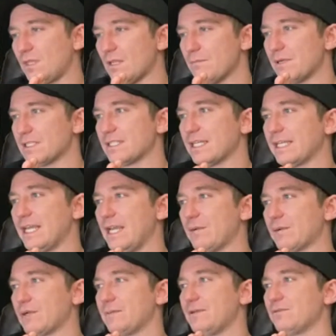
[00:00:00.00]
but it's like, hey, we're
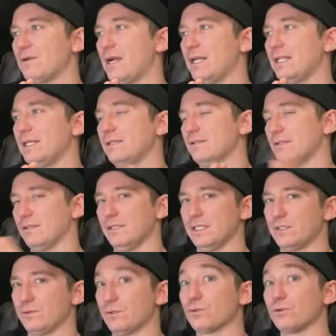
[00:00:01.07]
gonna be riding
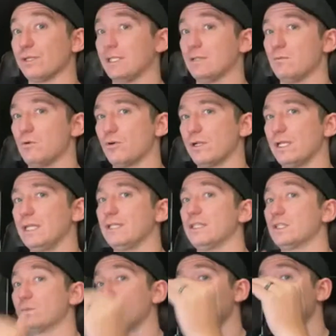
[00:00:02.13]
this resort in the morning,
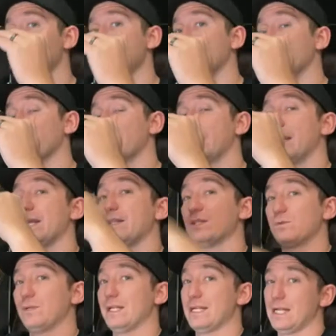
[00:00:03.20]
this one in the middle of the day, this
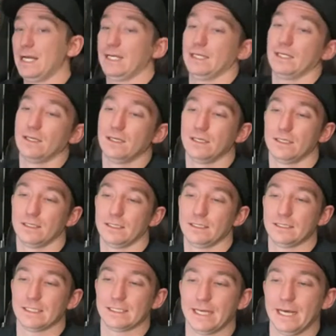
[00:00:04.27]
one at night, things
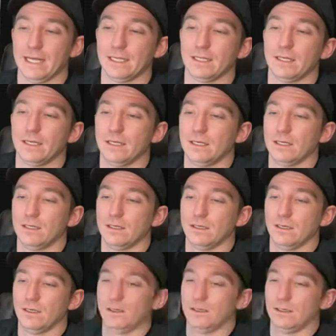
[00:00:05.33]
like that.
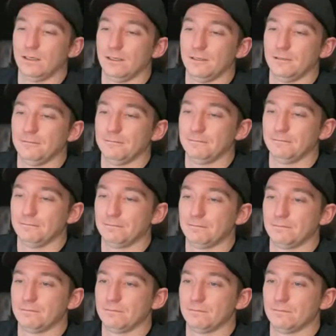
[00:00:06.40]
Um,
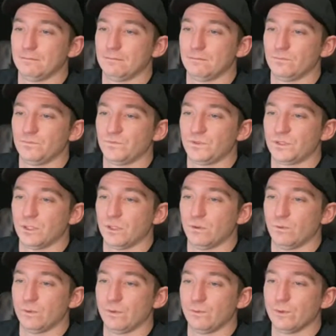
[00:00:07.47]

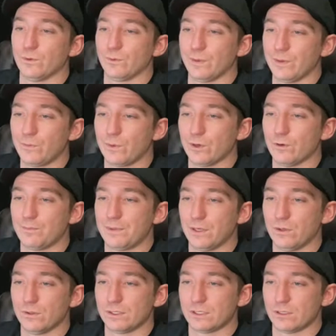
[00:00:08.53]
so we, we, we will
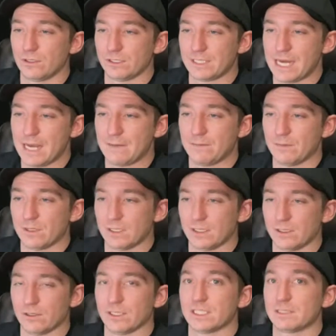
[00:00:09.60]
post our time,
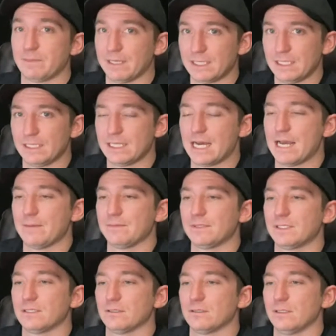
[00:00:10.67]
our expected
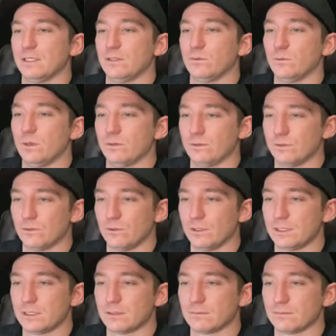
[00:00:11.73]
times, and what
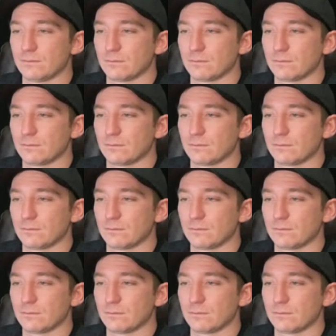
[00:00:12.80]
resorts